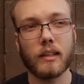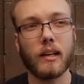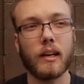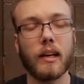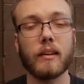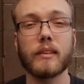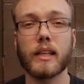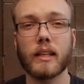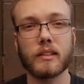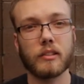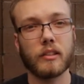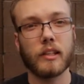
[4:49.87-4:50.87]
And not having
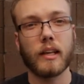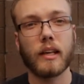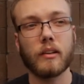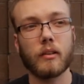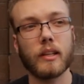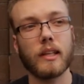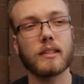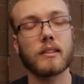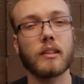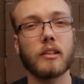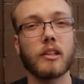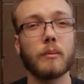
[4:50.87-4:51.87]
that degree, I know that's
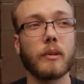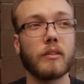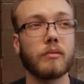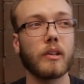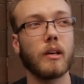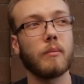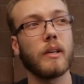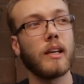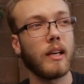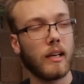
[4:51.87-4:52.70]
going to hurt me from